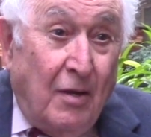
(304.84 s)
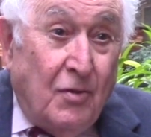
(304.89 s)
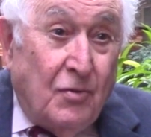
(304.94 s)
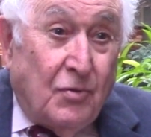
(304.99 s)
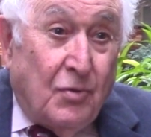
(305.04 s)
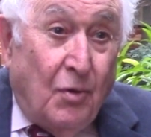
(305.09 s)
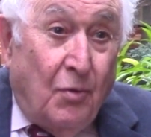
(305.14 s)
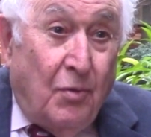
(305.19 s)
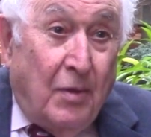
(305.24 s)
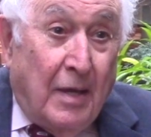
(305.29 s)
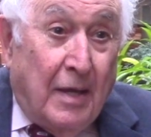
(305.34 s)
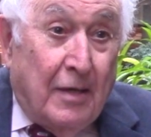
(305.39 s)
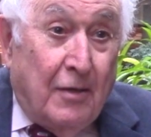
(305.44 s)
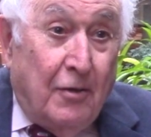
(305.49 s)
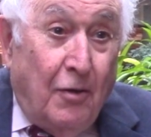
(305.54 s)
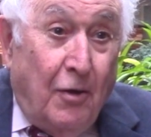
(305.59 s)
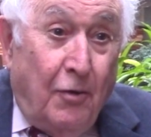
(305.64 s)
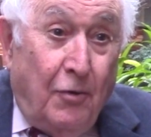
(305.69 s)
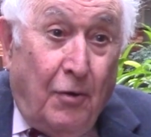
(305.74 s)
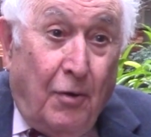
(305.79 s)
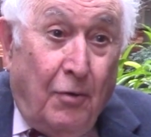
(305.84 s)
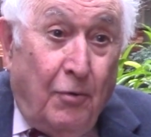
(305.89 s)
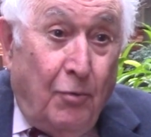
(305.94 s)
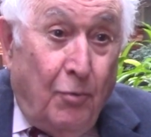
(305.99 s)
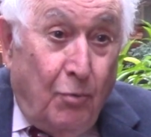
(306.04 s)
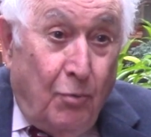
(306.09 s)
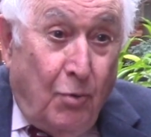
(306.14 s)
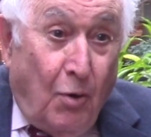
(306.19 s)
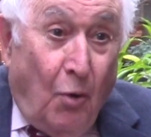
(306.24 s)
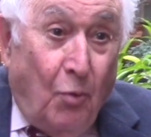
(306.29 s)
so that
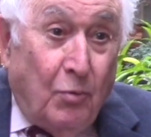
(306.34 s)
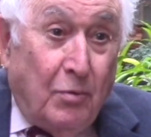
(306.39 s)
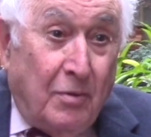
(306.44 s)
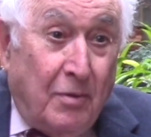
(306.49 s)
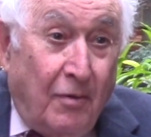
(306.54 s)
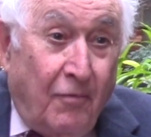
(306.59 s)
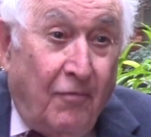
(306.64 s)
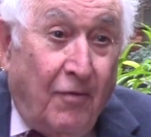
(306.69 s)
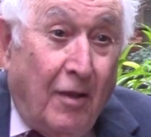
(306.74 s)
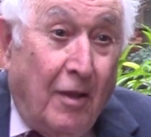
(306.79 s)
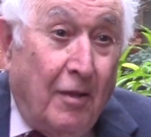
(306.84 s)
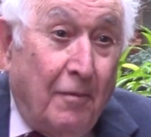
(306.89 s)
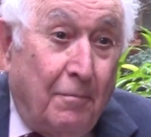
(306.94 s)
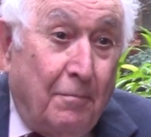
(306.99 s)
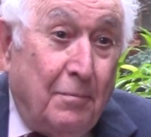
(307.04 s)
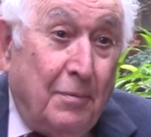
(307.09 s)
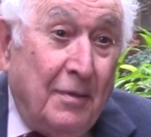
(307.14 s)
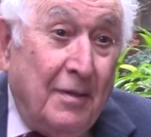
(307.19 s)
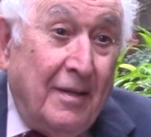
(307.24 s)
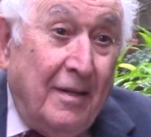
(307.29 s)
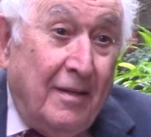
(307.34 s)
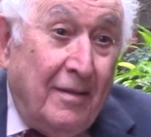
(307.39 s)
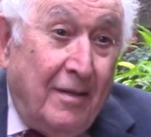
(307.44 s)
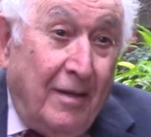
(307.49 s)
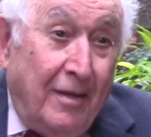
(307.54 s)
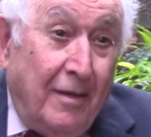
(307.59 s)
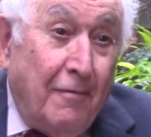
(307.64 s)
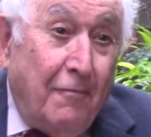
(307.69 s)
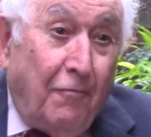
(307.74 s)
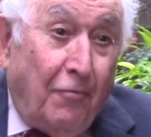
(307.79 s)
you don't develop
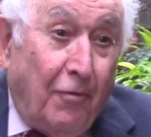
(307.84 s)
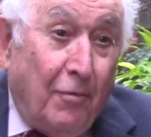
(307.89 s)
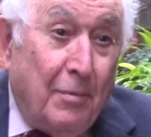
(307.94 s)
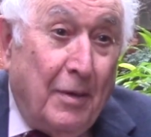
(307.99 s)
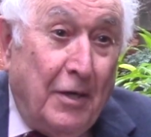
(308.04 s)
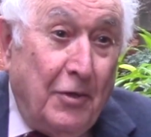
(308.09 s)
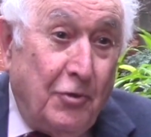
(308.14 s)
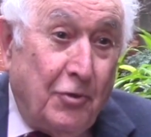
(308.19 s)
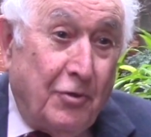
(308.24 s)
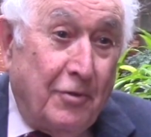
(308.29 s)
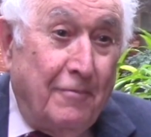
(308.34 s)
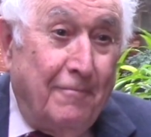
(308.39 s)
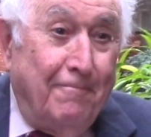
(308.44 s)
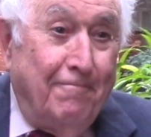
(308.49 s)
the inflammation.